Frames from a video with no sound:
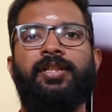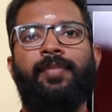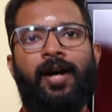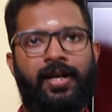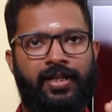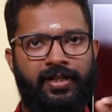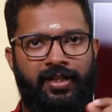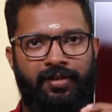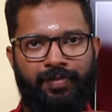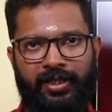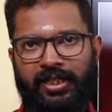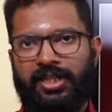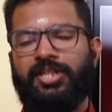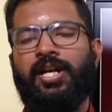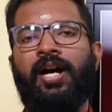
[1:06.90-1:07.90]
mark is one
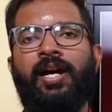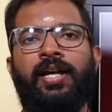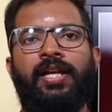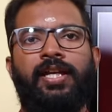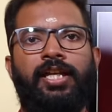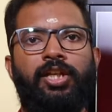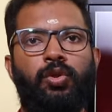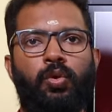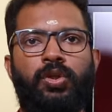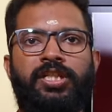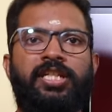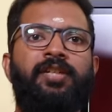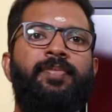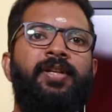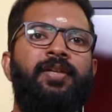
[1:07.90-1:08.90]
hundred eighty
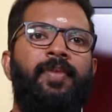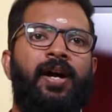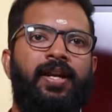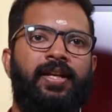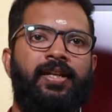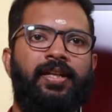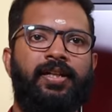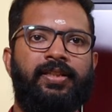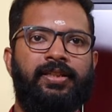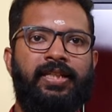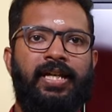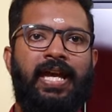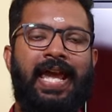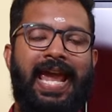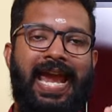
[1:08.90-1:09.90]
mark. eighty
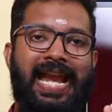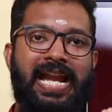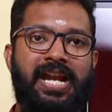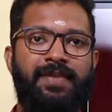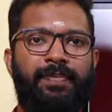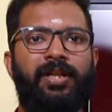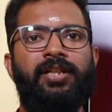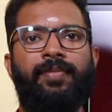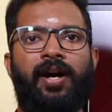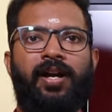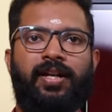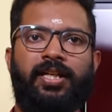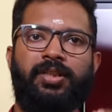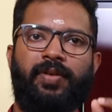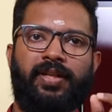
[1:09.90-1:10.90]

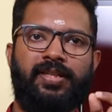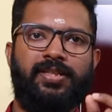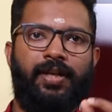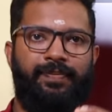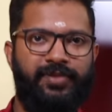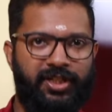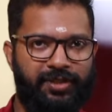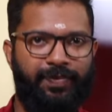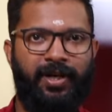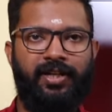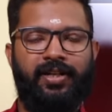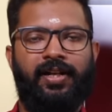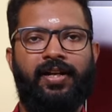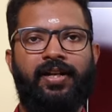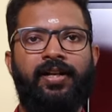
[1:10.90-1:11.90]
mark is the subject
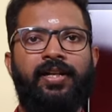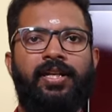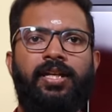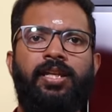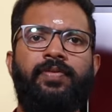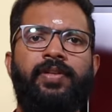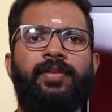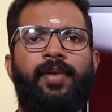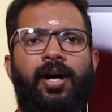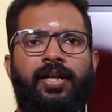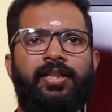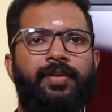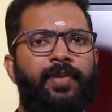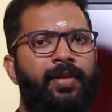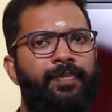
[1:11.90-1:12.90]
part. twenty mark
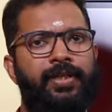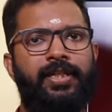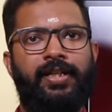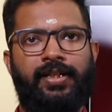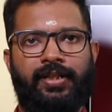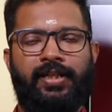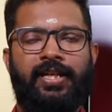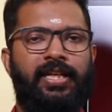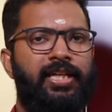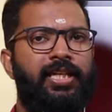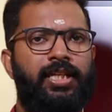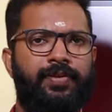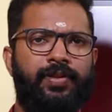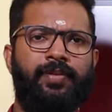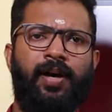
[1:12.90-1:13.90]
is the B E D.
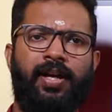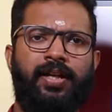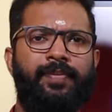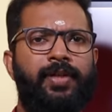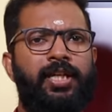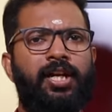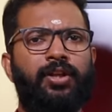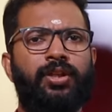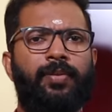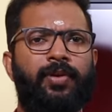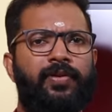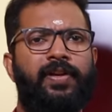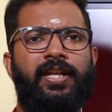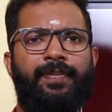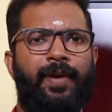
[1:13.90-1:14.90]
twenty mark is the B E D. So,
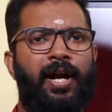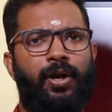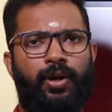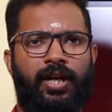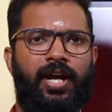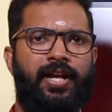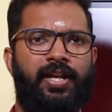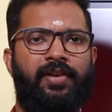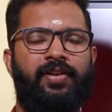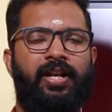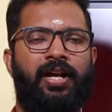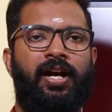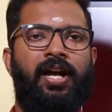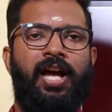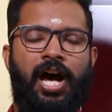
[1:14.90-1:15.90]
eighty
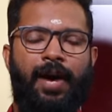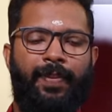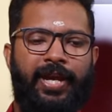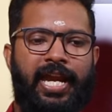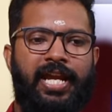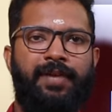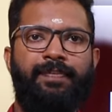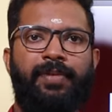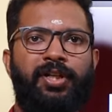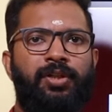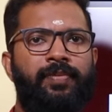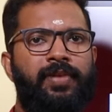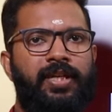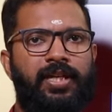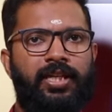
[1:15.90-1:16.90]
and
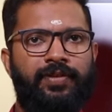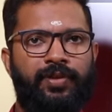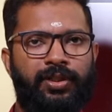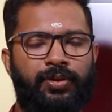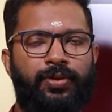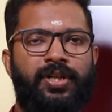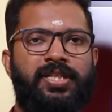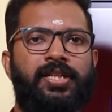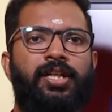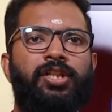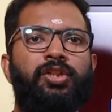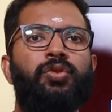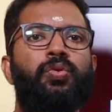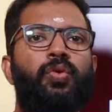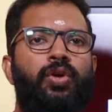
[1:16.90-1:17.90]
twenty
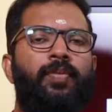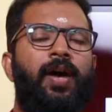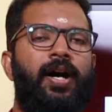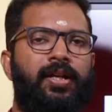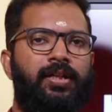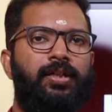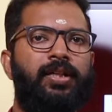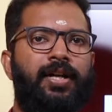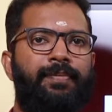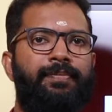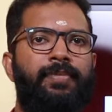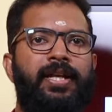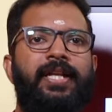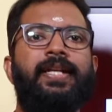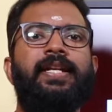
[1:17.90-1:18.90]
mark is
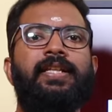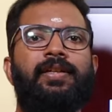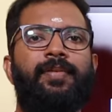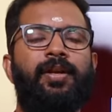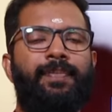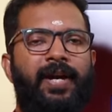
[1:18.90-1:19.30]
completely the